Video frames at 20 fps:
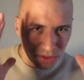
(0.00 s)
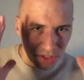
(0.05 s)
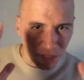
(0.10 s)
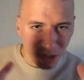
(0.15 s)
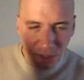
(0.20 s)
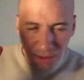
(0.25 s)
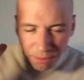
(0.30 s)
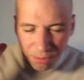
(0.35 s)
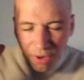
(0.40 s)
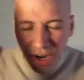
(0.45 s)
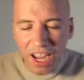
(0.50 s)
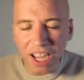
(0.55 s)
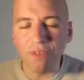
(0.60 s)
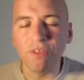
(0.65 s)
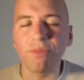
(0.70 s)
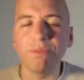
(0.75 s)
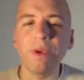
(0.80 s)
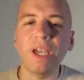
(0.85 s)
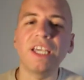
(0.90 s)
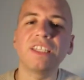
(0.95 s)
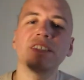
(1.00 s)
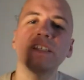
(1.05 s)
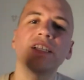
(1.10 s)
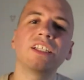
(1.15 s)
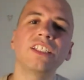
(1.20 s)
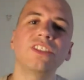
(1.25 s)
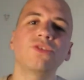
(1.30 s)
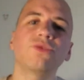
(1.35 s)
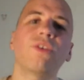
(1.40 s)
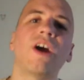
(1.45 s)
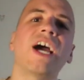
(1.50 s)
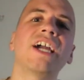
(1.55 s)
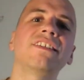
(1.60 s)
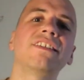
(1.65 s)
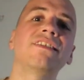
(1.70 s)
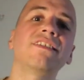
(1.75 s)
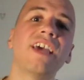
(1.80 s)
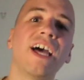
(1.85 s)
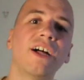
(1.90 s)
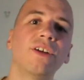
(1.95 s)
that your brain will basically try
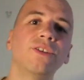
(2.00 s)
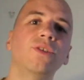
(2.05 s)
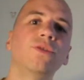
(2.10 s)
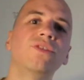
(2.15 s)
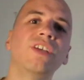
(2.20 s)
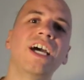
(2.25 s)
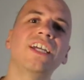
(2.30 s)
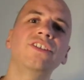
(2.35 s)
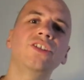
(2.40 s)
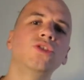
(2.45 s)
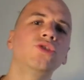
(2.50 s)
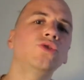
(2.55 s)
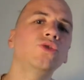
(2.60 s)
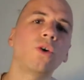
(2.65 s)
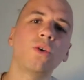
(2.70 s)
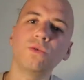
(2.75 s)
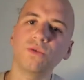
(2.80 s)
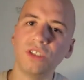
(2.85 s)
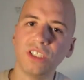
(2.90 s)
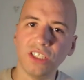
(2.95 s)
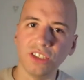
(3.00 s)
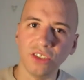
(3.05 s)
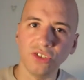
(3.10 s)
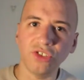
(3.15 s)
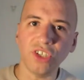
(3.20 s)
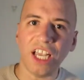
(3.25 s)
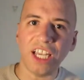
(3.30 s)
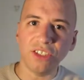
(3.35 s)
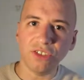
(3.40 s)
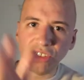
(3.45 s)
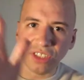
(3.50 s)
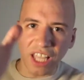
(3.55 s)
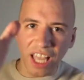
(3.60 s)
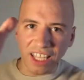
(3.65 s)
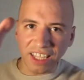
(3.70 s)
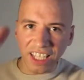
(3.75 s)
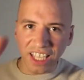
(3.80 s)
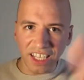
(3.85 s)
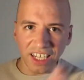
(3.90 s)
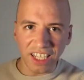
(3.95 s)
to tell you that you don't need to change,
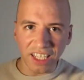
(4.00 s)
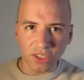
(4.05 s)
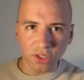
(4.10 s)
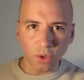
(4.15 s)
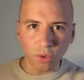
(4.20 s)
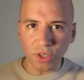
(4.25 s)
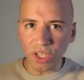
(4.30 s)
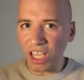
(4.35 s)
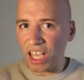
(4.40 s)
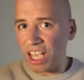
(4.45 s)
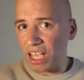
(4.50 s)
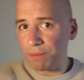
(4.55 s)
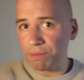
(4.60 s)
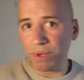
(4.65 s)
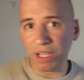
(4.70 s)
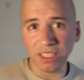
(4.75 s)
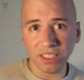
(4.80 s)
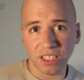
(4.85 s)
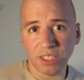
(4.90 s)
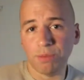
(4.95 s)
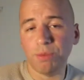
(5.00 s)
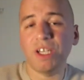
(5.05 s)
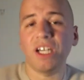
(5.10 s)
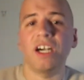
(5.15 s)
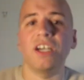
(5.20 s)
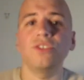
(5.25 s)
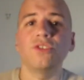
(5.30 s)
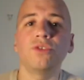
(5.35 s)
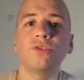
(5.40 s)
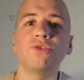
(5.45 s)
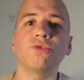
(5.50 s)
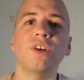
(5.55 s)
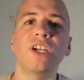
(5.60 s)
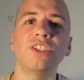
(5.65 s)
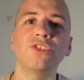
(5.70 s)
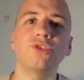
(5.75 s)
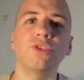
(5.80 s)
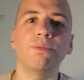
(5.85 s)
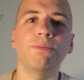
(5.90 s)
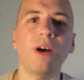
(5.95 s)
that it is okay, but it's because you
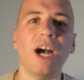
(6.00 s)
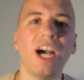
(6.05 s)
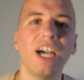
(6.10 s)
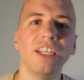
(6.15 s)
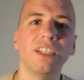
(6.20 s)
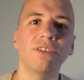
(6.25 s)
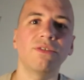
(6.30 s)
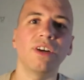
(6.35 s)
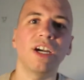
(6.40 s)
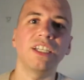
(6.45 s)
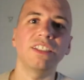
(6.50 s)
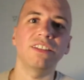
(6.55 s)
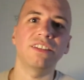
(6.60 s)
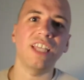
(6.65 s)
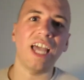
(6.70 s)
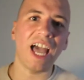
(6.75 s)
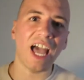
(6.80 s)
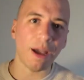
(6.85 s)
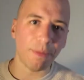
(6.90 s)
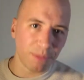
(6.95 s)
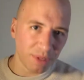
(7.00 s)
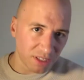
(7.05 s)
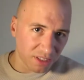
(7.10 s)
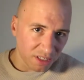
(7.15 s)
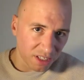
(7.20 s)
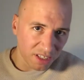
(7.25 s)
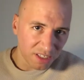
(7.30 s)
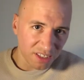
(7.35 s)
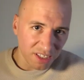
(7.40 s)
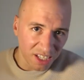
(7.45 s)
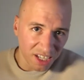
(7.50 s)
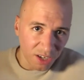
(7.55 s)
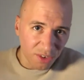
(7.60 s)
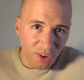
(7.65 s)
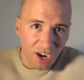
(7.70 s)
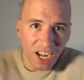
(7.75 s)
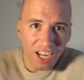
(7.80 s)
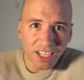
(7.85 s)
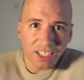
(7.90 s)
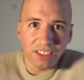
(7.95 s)
trained your body, right? The habit is
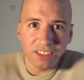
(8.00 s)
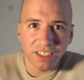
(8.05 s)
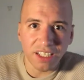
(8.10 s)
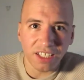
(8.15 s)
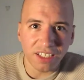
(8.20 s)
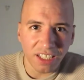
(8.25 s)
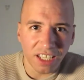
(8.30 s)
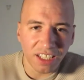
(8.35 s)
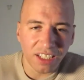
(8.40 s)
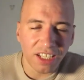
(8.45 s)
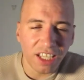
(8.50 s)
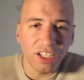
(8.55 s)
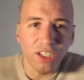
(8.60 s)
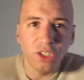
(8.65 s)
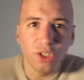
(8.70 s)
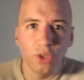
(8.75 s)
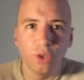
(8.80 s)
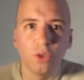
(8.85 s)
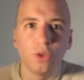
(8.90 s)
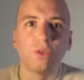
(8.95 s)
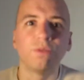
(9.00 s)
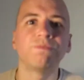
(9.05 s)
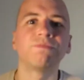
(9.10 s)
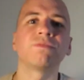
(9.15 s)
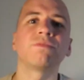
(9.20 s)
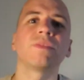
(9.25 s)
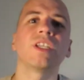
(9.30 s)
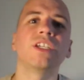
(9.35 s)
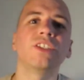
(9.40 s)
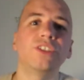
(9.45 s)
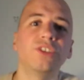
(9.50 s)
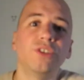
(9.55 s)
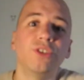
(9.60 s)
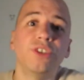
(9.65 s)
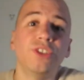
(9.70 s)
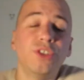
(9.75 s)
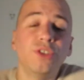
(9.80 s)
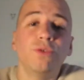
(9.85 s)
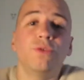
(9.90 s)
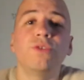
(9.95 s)
ingrained in, in, in you.
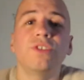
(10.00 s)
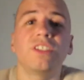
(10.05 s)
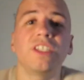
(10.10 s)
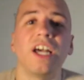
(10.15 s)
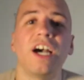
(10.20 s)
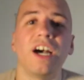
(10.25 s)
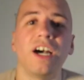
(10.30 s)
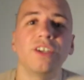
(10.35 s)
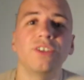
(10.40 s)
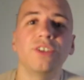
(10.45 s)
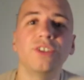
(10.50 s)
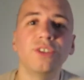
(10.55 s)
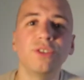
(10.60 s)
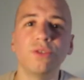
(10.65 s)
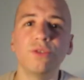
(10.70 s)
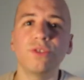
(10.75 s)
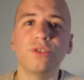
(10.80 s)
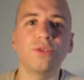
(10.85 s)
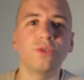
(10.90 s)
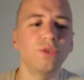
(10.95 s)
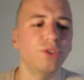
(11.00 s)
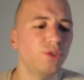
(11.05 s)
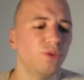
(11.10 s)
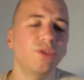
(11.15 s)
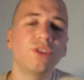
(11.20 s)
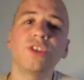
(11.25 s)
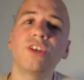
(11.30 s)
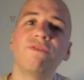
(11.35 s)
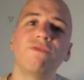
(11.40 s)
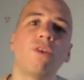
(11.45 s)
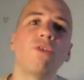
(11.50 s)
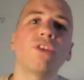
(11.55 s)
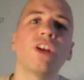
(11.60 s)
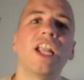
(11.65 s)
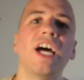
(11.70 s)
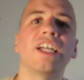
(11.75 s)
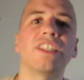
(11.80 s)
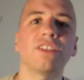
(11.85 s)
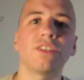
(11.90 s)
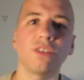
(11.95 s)
You're used now, you're used to using your phone a
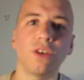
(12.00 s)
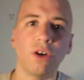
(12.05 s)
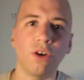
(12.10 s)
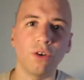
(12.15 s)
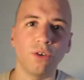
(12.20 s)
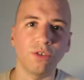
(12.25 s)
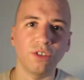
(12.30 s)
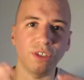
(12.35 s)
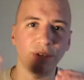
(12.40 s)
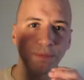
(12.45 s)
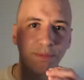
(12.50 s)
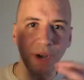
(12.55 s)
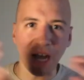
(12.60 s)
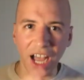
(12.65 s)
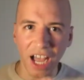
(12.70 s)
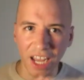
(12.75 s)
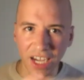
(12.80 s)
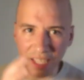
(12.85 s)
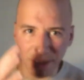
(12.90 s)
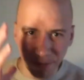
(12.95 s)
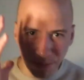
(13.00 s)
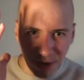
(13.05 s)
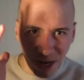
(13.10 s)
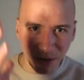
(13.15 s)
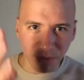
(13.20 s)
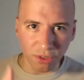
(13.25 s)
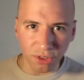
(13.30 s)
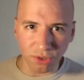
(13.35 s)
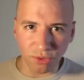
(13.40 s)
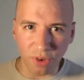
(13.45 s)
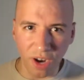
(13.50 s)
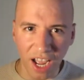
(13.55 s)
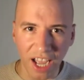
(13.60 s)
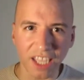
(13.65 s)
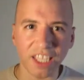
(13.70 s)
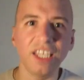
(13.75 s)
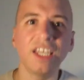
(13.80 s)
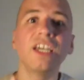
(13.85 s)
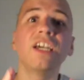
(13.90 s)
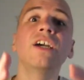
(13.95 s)
lot. So your body and brain will
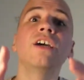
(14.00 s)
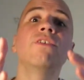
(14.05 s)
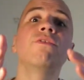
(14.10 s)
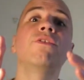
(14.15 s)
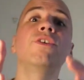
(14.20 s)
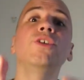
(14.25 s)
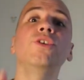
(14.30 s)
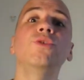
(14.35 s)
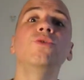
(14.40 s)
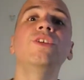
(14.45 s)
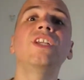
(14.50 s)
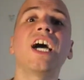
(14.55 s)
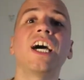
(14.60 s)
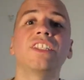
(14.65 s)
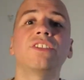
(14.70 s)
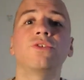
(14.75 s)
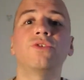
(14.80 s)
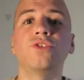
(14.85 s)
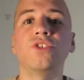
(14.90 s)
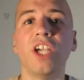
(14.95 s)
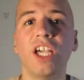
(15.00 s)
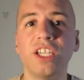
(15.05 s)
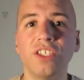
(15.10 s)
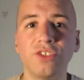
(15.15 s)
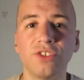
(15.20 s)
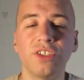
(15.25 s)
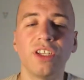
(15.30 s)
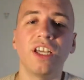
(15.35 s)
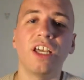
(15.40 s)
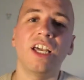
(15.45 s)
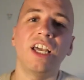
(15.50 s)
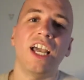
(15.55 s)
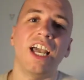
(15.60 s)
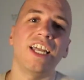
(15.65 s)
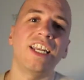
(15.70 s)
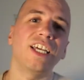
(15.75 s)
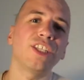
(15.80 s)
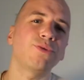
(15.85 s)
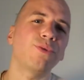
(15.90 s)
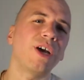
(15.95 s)
try for you not to change.
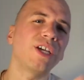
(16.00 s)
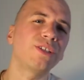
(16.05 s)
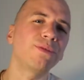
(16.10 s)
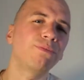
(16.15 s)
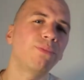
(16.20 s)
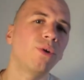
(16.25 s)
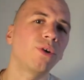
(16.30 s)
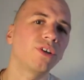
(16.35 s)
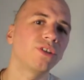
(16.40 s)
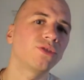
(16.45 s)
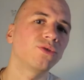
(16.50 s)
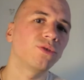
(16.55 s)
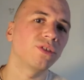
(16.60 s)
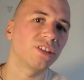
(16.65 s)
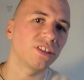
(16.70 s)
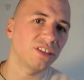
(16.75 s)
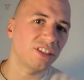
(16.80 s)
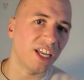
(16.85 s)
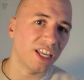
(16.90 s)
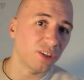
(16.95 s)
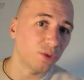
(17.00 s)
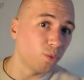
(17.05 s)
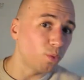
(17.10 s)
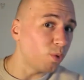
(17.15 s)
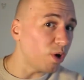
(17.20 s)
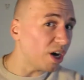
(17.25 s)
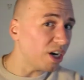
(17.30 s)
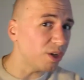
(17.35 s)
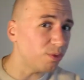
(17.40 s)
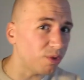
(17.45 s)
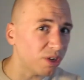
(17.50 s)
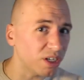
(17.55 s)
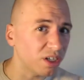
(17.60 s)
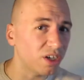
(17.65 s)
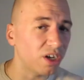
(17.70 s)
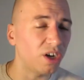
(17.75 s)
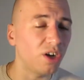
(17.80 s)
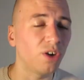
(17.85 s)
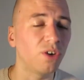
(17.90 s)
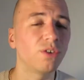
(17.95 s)
And that's why it's important to understand where you want
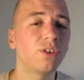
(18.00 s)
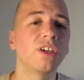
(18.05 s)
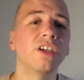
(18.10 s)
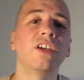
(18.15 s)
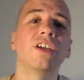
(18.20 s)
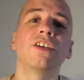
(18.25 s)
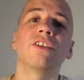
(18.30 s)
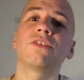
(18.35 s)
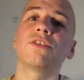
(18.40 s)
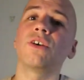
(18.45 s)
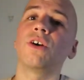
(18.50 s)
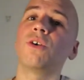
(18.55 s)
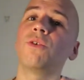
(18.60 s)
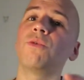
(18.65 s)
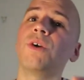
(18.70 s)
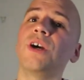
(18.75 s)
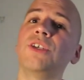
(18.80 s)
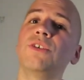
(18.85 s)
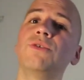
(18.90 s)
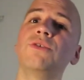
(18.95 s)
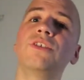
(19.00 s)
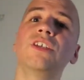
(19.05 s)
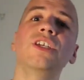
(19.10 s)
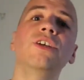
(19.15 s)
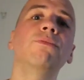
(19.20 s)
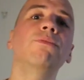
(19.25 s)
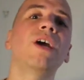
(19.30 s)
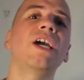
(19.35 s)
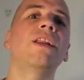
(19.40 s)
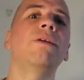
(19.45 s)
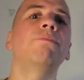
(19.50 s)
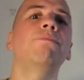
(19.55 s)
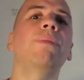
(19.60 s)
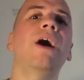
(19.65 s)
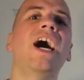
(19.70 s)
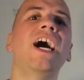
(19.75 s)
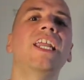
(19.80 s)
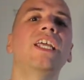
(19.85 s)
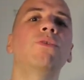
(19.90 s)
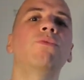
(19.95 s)
to go. So when you see your brain and
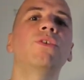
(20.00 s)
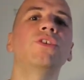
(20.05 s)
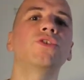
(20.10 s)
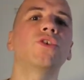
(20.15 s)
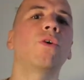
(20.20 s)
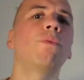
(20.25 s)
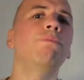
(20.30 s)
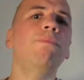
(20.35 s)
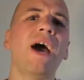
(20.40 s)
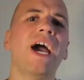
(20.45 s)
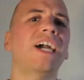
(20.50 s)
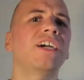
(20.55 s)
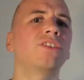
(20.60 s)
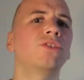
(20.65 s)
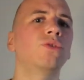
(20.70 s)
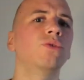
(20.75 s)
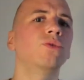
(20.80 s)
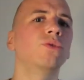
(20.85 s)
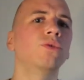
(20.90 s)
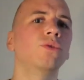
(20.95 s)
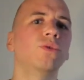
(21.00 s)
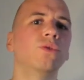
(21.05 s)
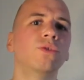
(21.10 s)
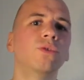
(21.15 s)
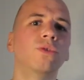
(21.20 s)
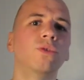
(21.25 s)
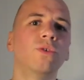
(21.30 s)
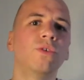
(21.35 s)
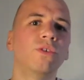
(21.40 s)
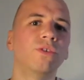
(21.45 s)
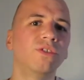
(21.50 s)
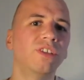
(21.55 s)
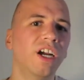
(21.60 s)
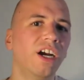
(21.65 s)
body want to go back to